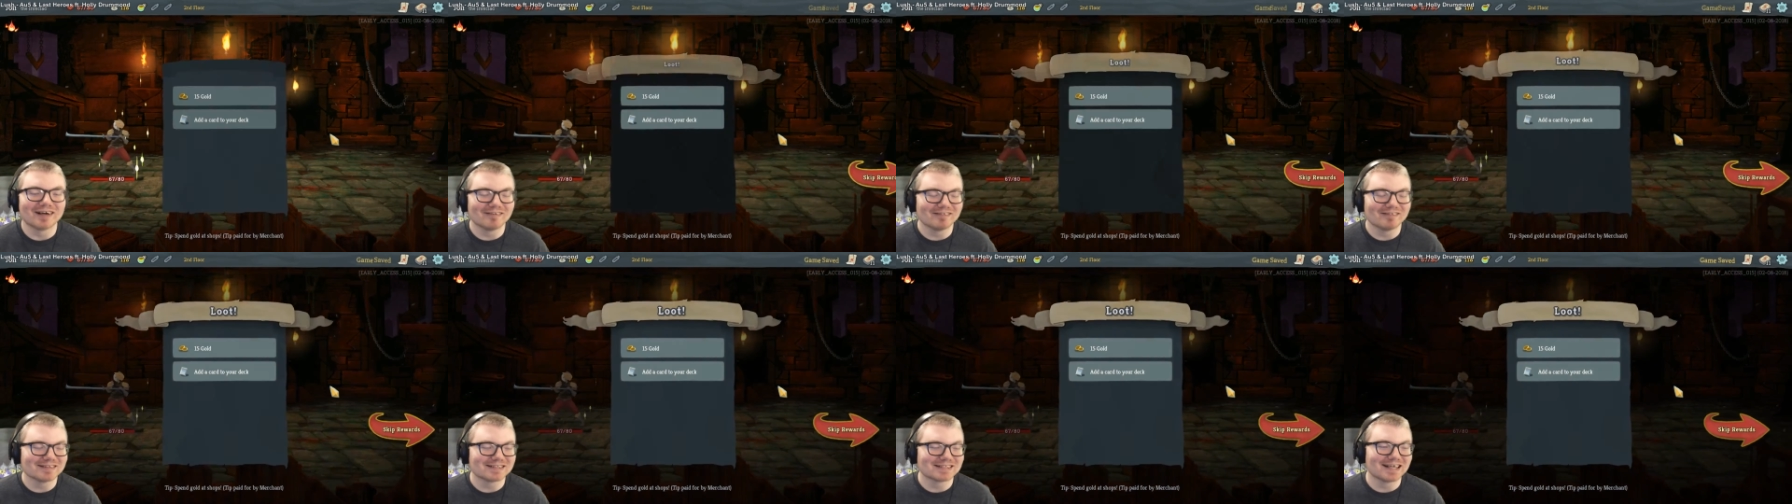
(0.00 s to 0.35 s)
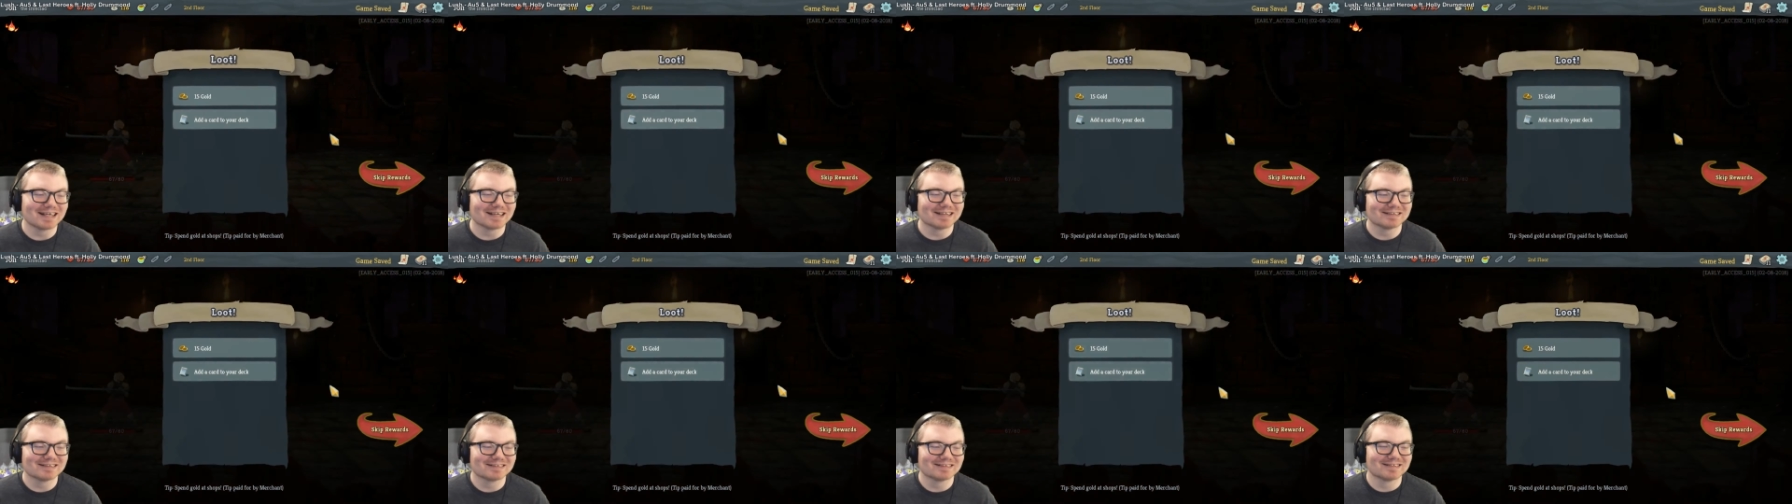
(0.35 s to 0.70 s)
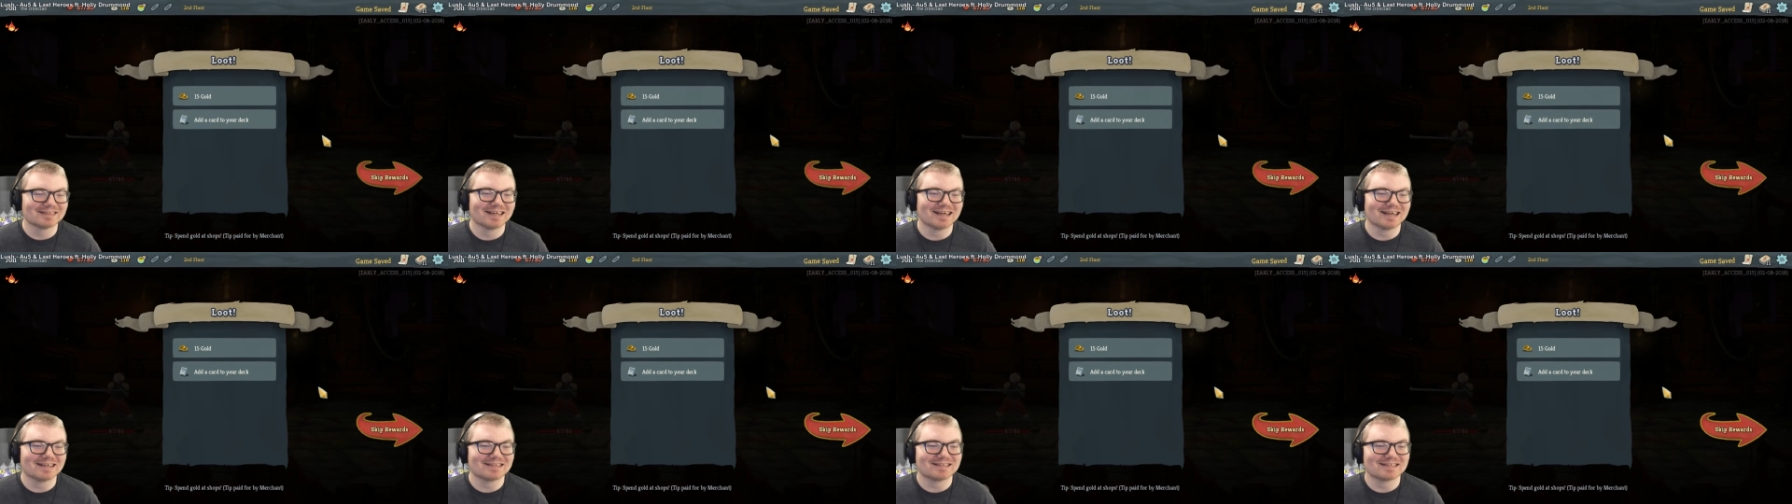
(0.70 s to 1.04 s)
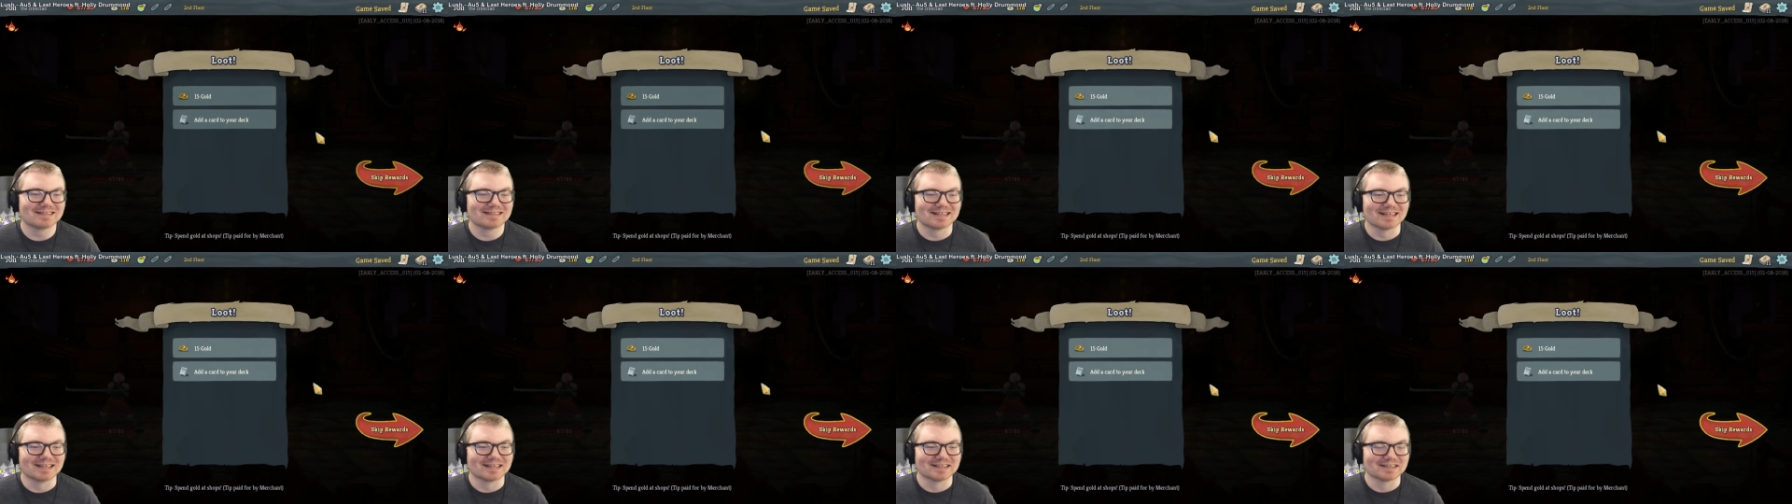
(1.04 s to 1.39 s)
Why was I
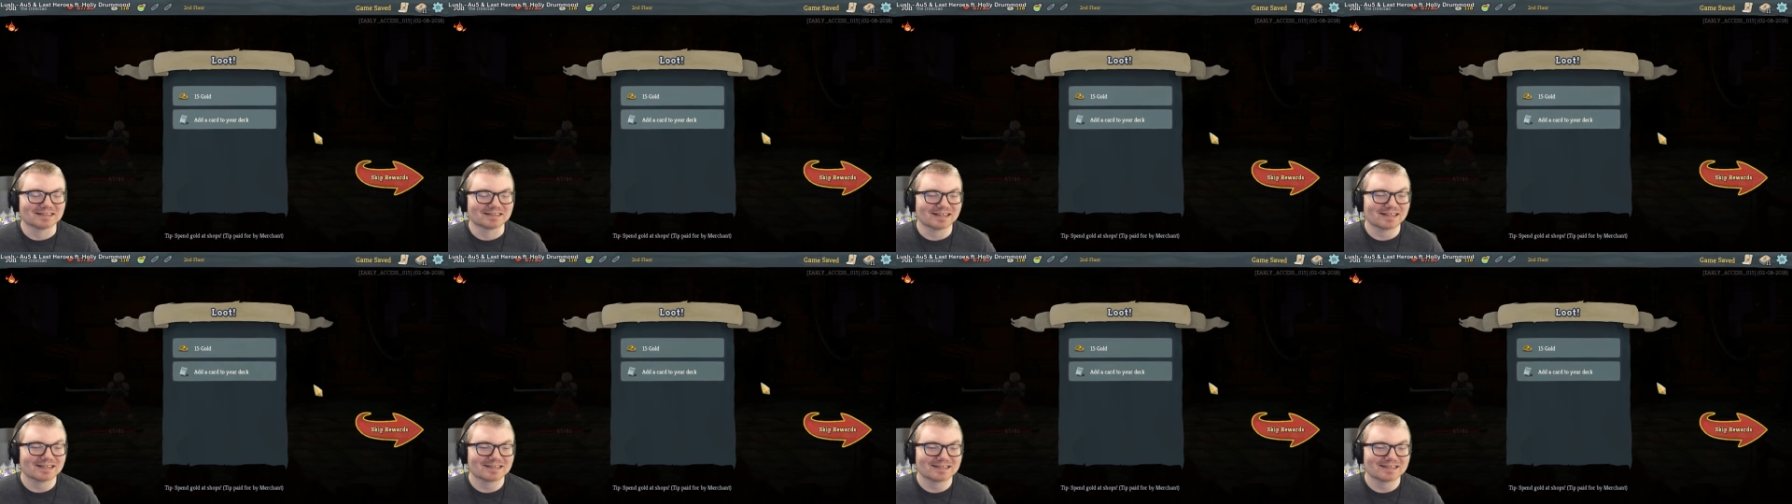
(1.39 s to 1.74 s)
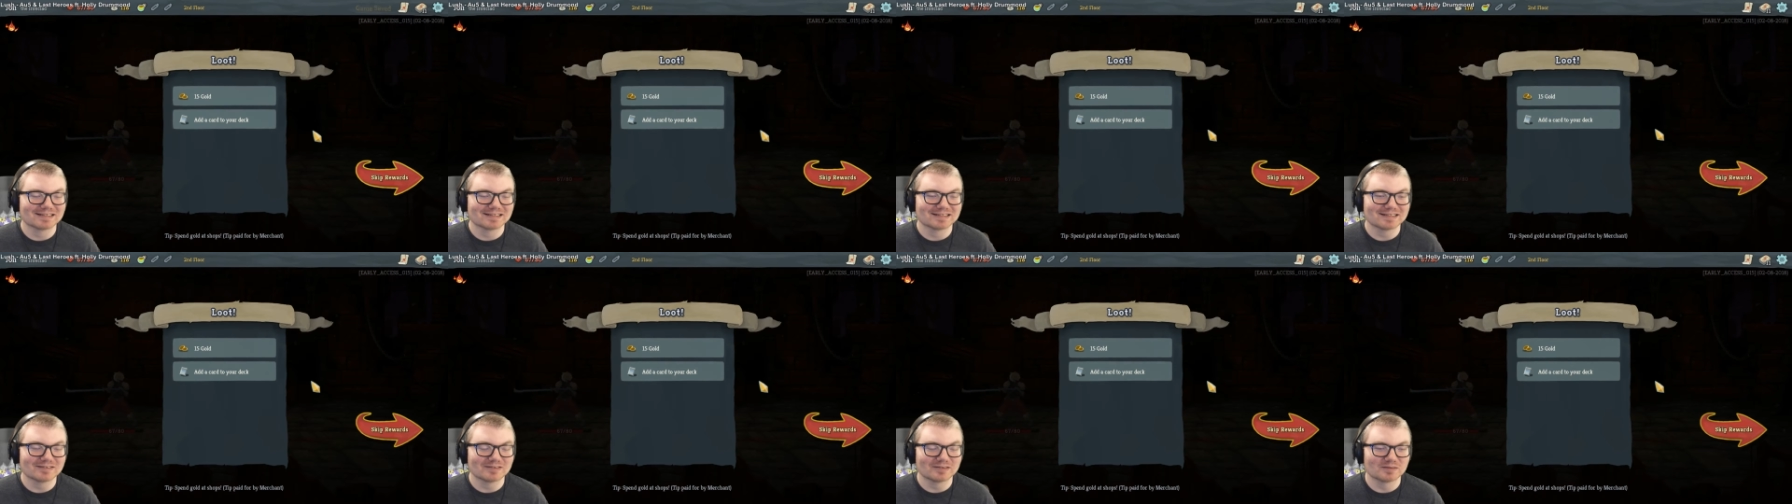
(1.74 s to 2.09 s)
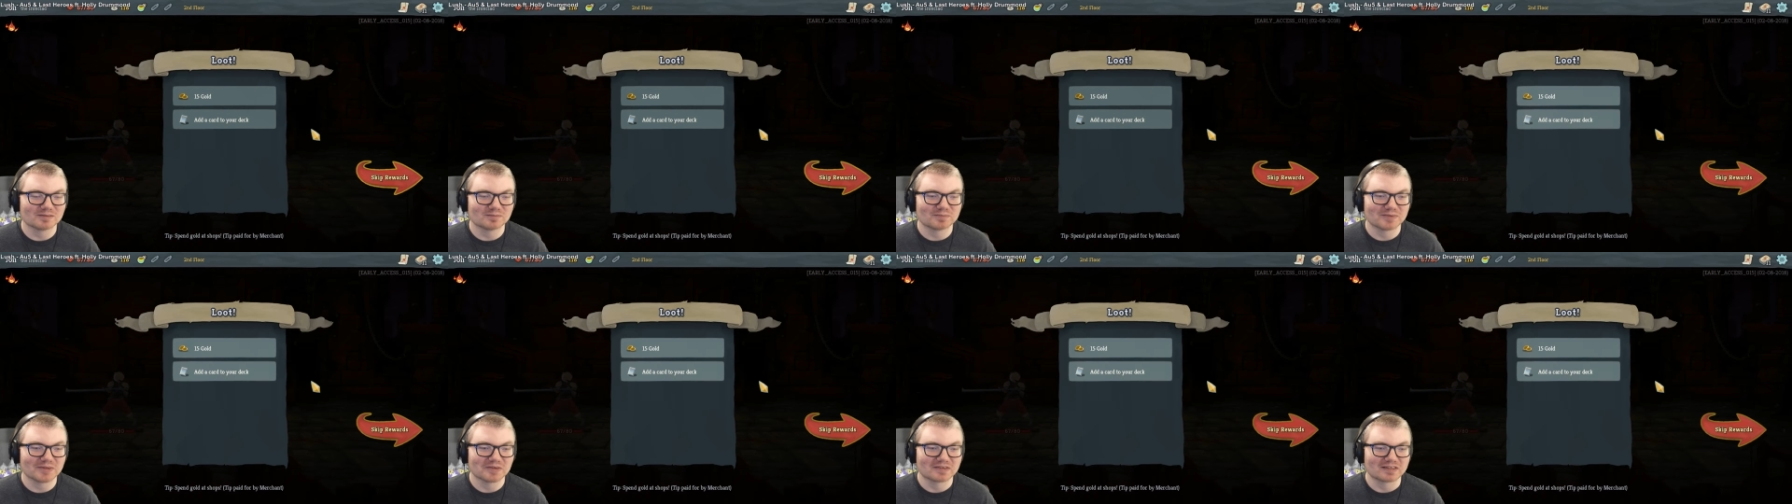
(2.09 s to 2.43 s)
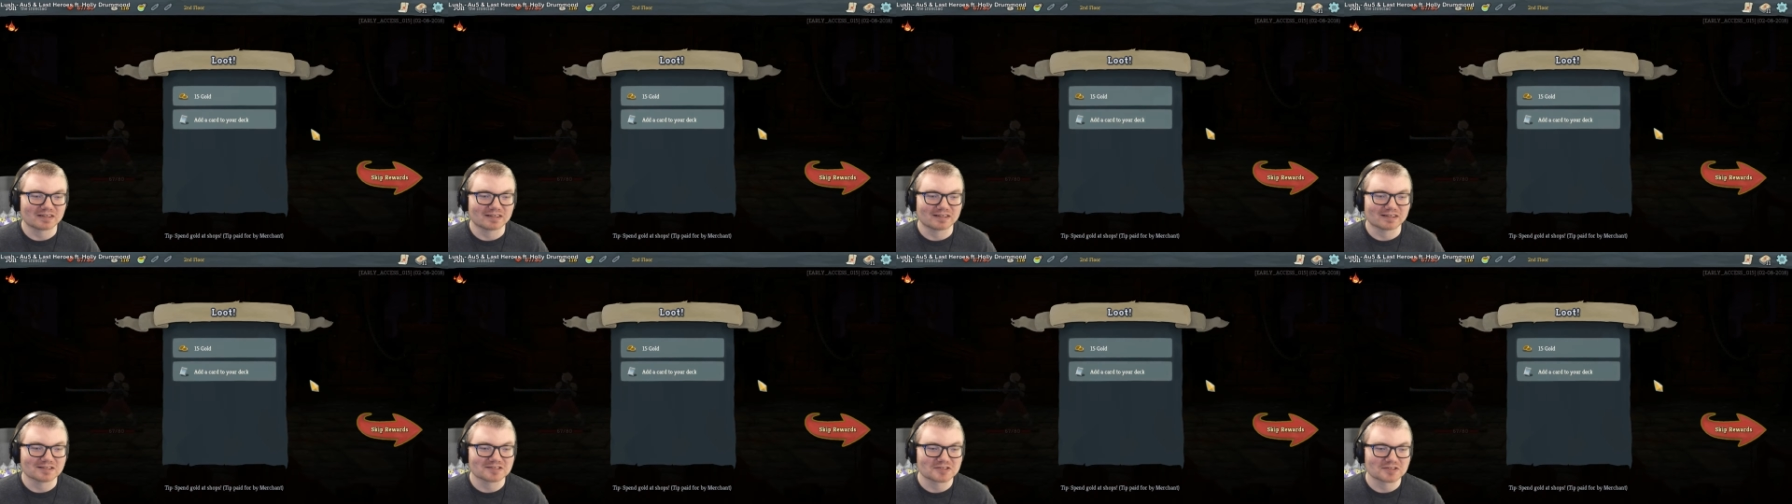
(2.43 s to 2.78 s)
hesitating? I can kill them both
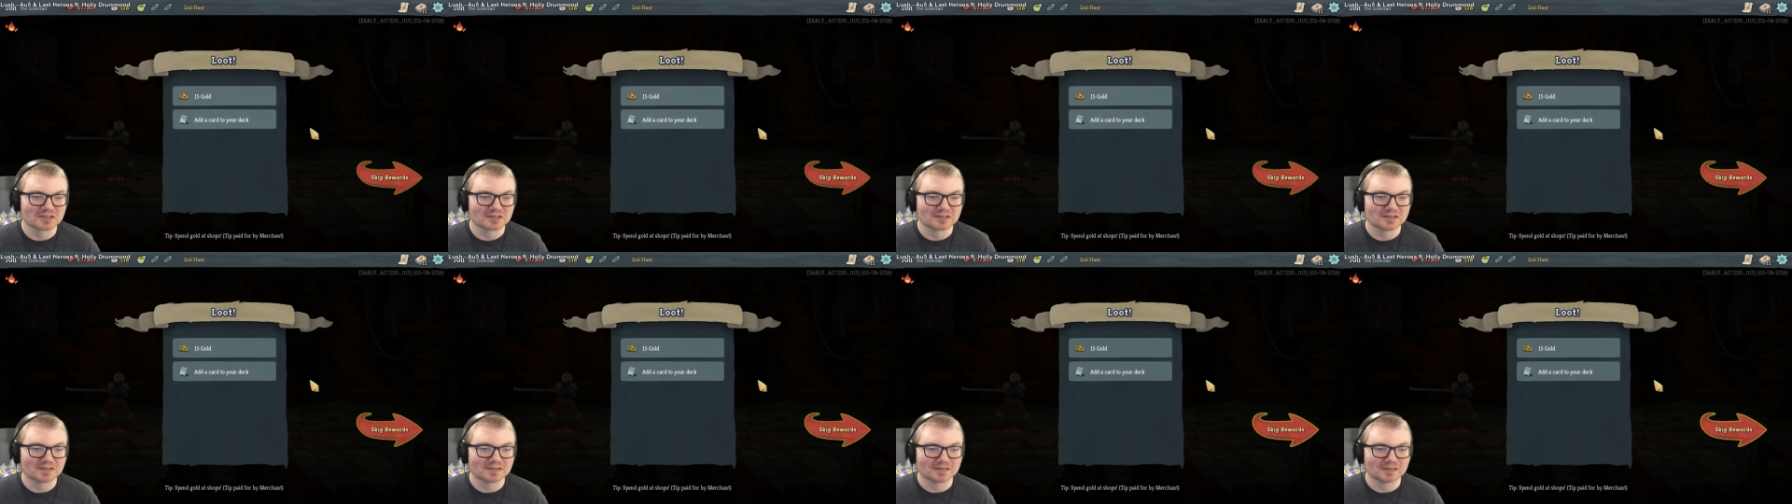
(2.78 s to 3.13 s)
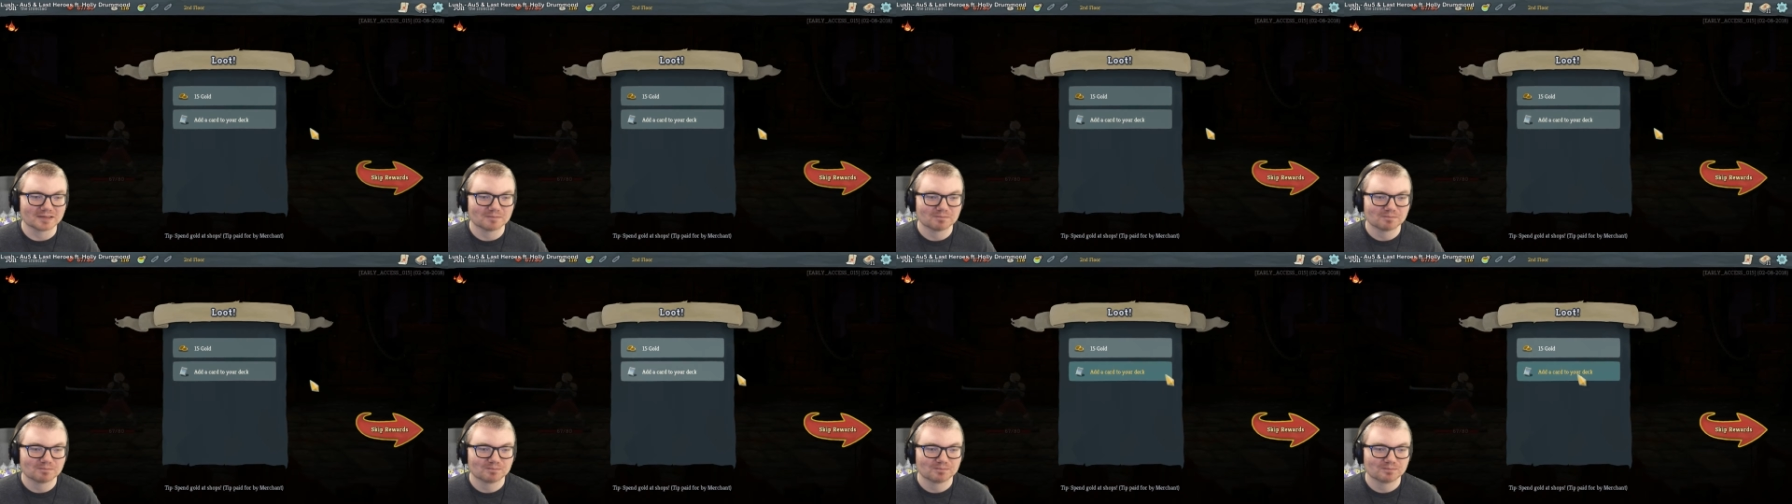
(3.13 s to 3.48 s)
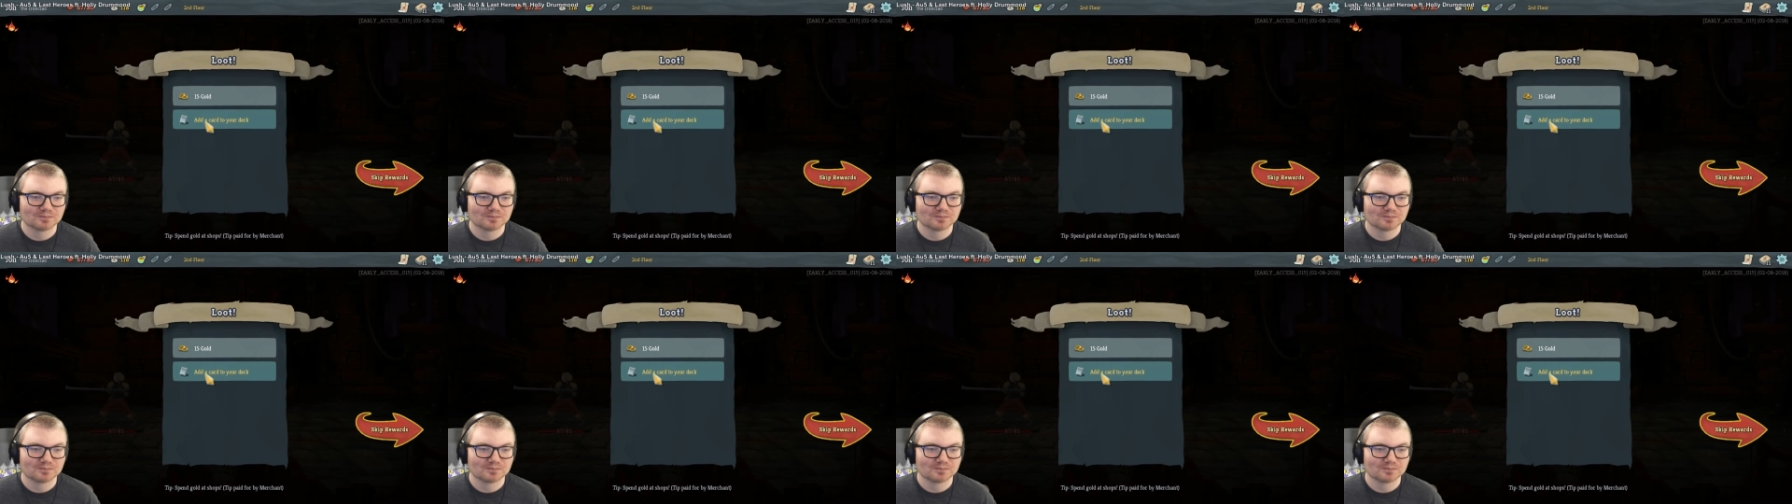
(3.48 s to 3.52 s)
and I should do it.